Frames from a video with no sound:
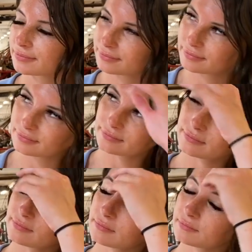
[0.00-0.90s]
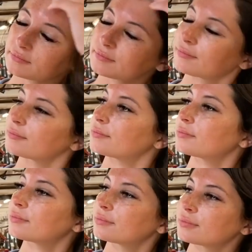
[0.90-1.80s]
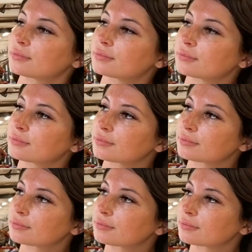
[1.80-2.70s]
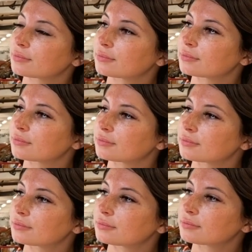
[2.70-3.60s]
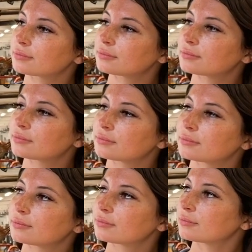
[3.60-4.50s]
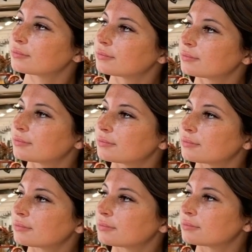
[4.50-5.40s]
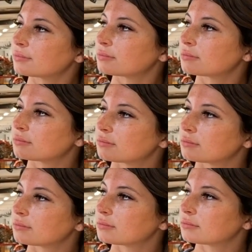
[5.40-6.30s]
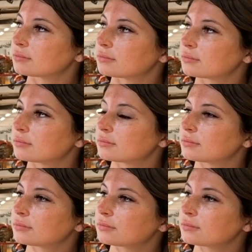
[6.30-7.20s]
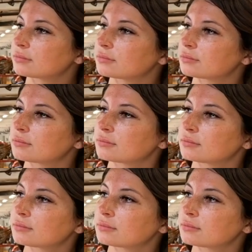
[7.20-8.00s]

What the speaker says: (silent)